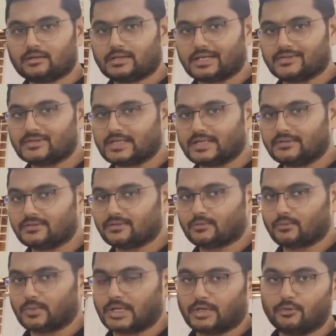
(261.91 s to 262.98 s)
testings,
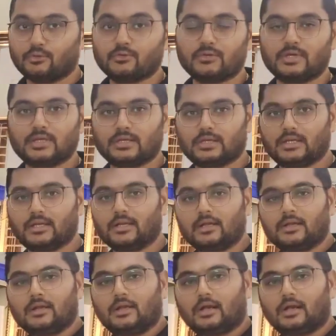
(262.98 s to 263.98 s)
we are using the